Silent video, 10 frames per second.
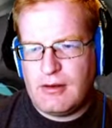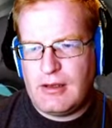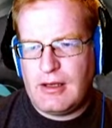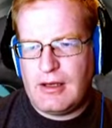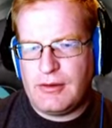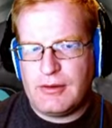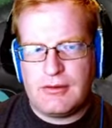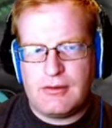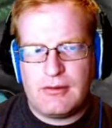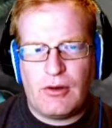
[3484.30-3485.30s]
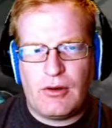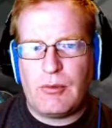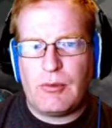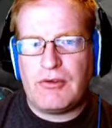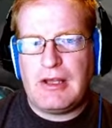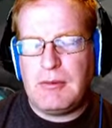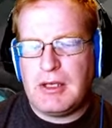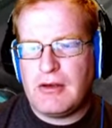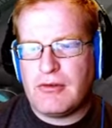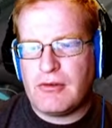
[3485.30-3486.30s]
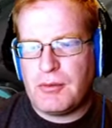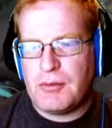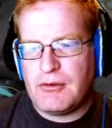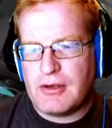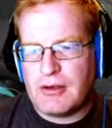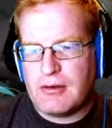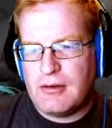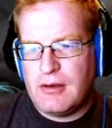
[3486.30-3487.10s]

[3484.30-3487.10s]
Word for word: Yeah, I know it. Oh, they were all steaming because they're all producing.